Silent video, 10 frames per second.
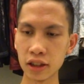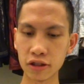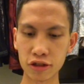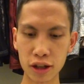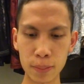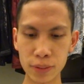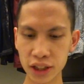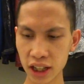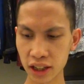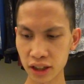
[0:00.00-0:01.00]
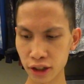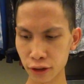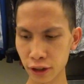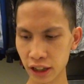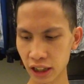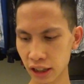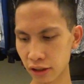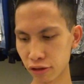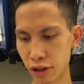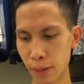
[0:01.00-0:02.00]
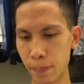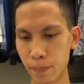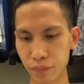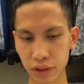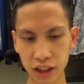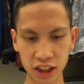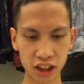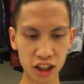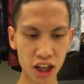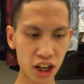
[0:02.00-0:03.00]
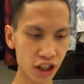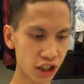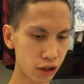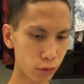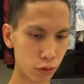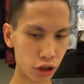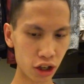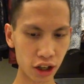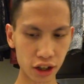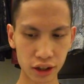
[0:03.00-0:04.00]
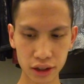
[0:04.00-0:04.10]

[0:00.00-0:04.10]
from chiseling, from collage work,